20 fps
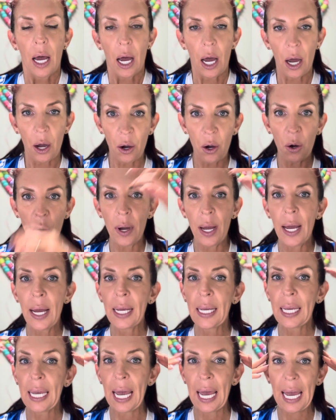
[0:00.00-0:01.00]

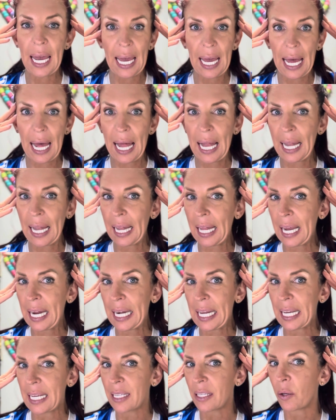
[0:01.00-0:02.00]
Okay,
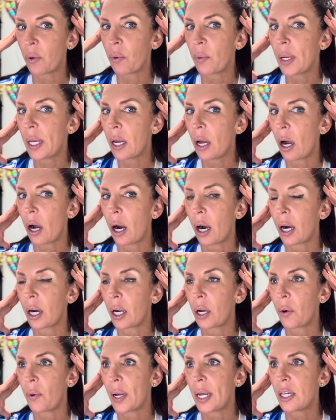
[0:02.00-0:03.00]
ladies, we are
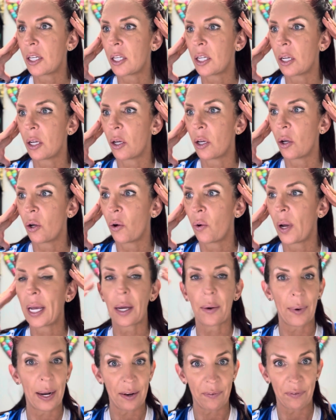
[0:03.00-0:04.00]
going to
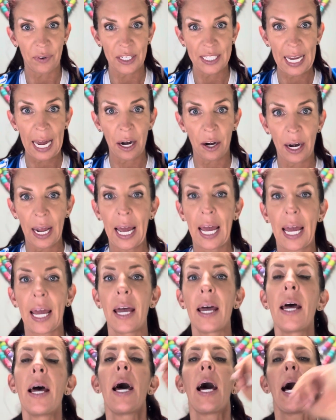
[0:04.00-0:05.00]
get ready for Saturday.
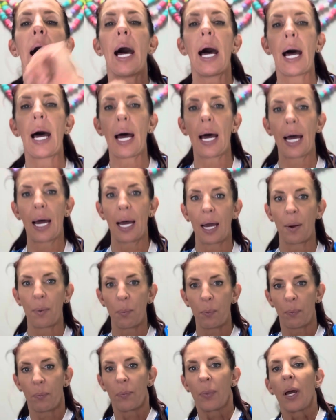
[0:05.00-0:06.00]

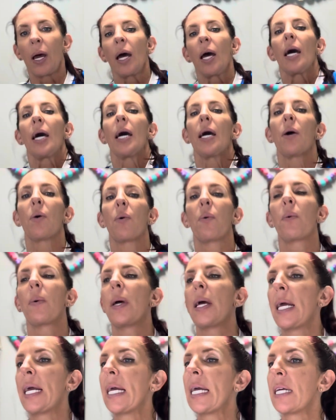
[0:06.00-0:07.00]

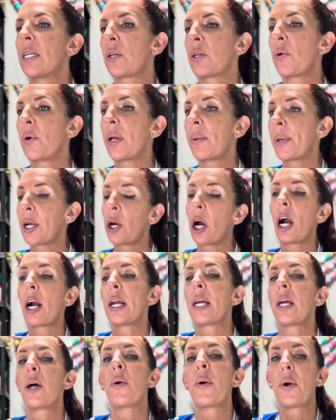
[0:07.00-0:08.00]
It is going to be
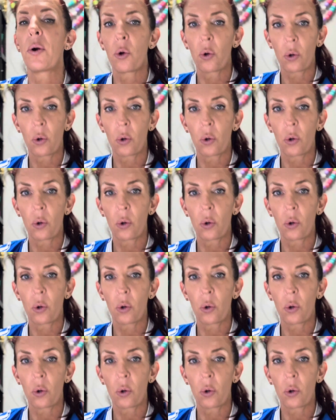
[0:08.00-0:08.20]
cardio